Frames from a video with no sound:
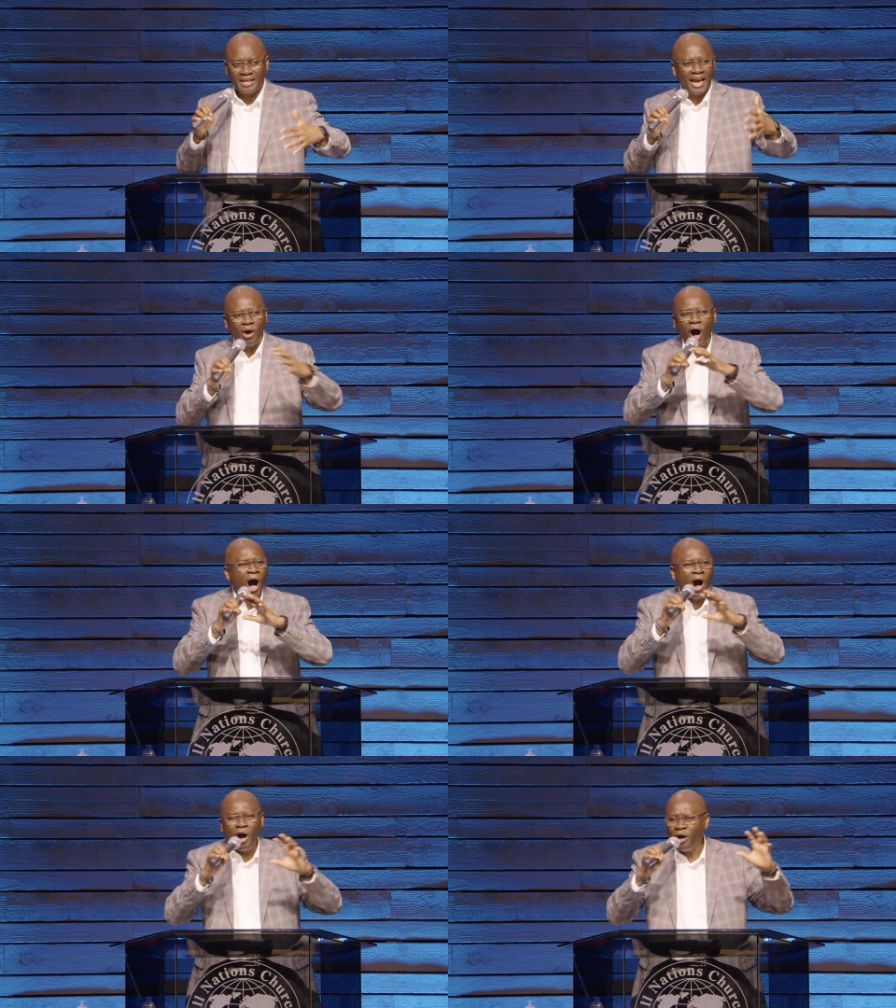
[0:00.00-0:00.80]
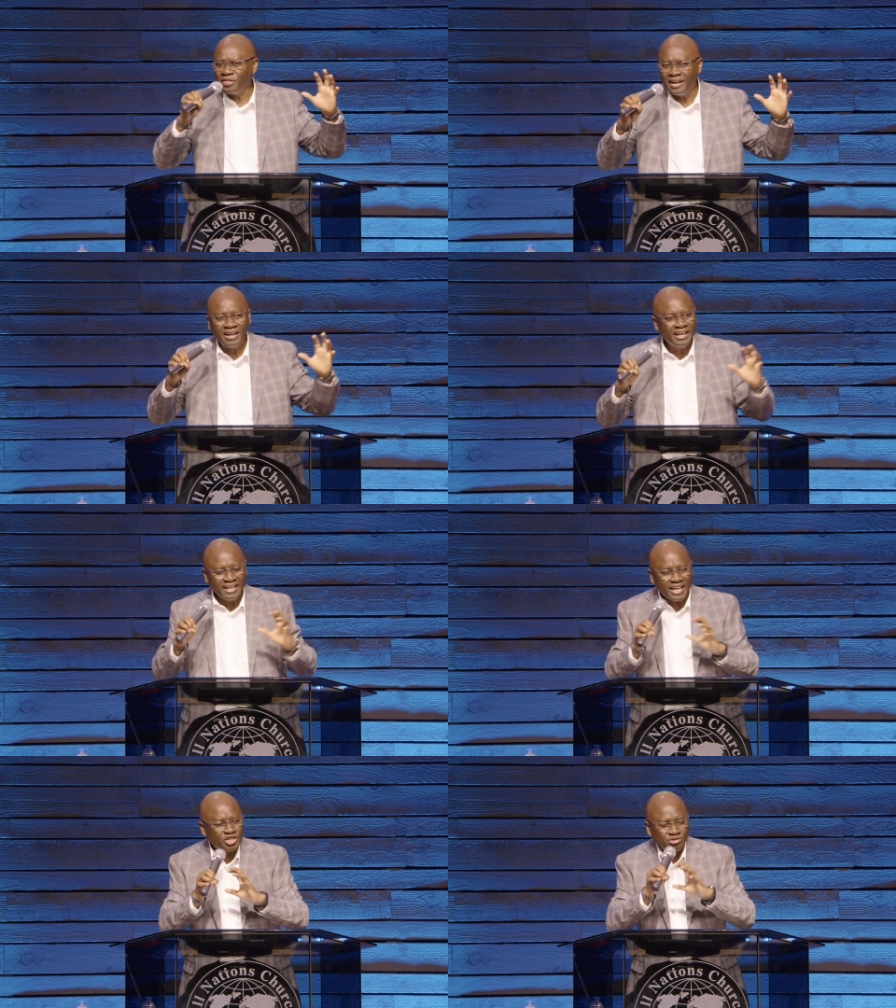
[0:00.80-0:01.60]
And all the
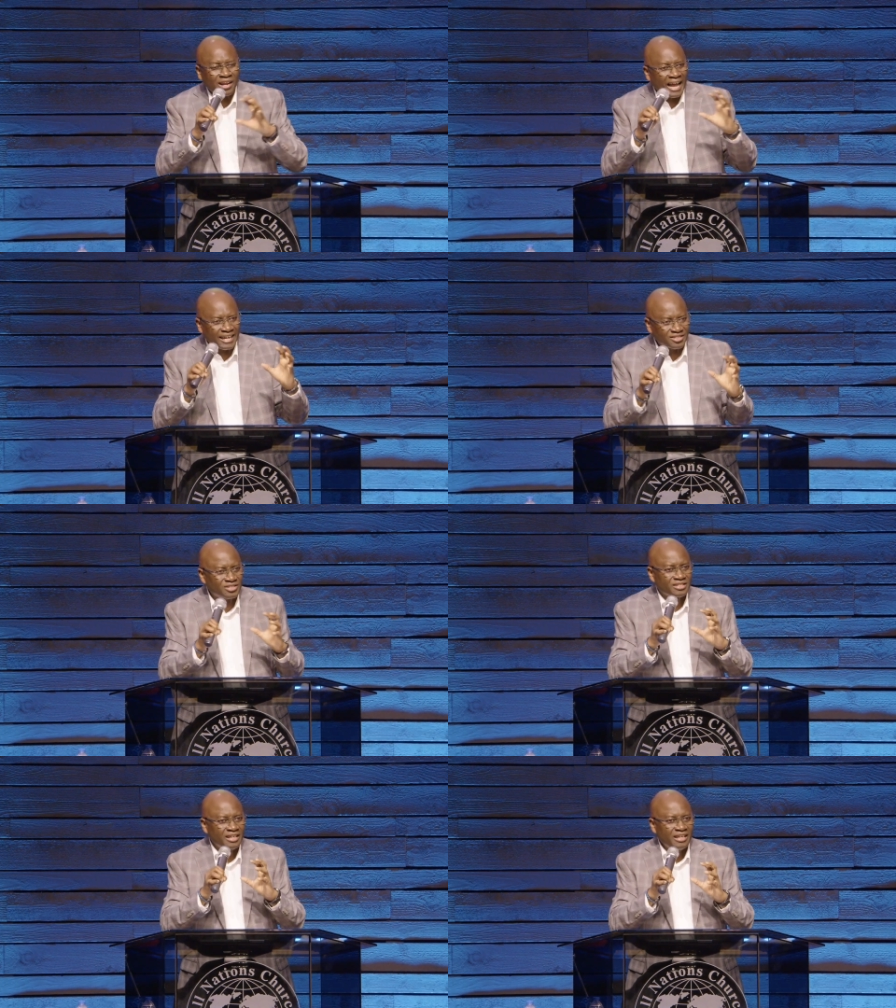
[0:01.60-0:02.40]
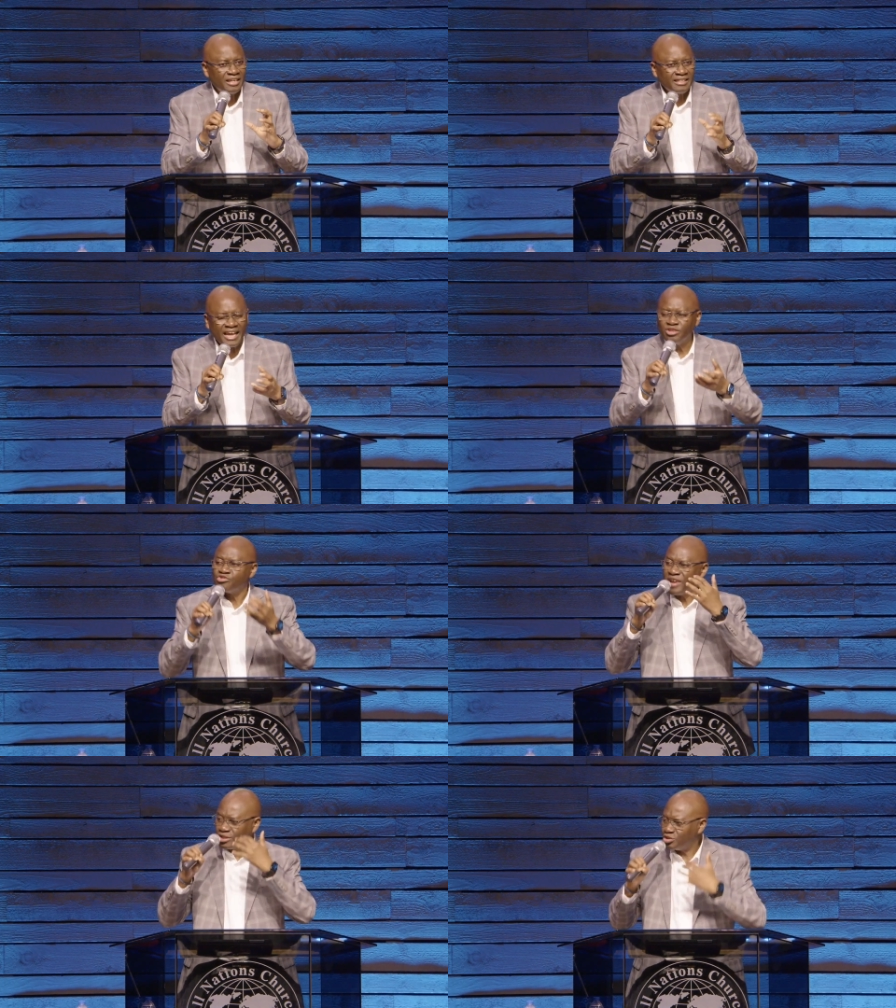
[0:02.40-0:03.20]
Israelites, they
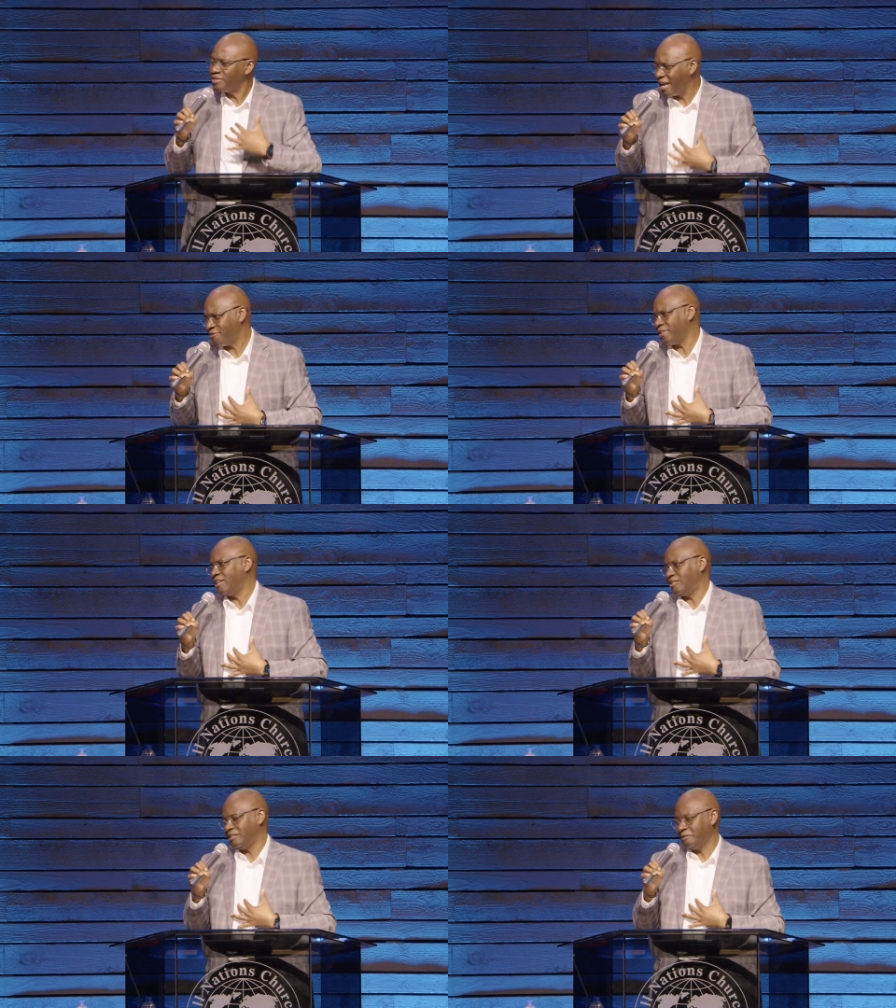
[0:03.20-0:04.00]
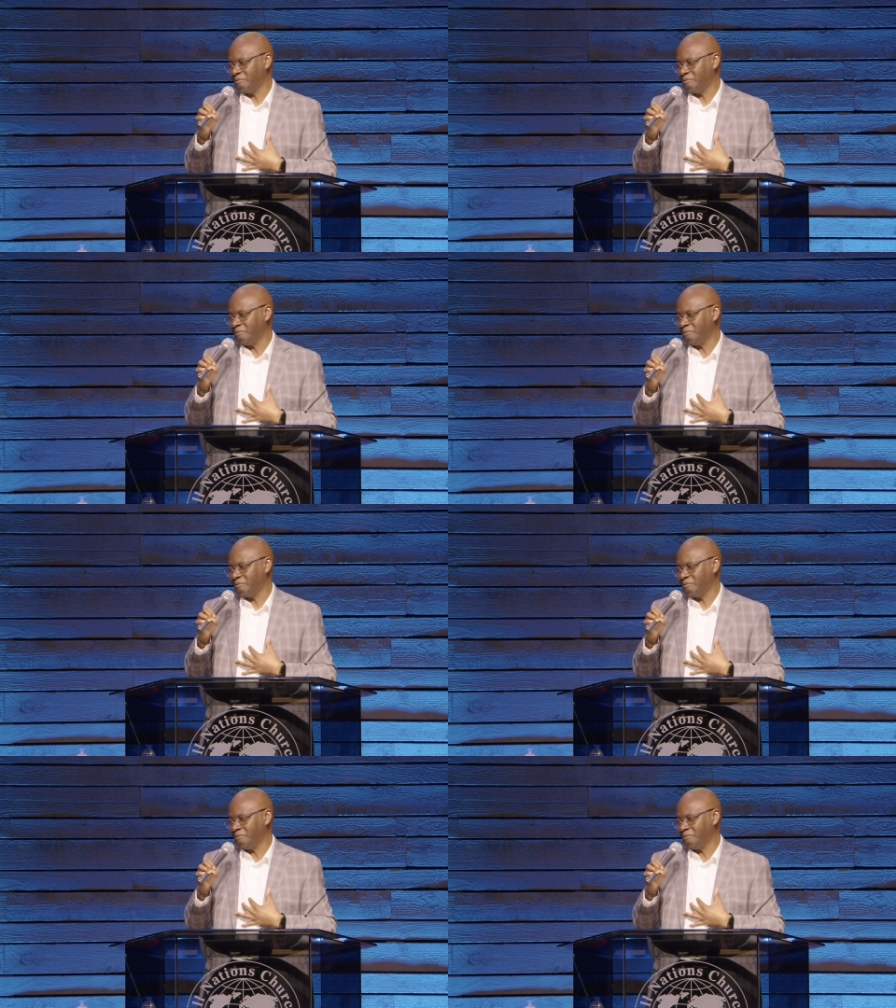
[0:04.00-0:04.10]
drink to their fill.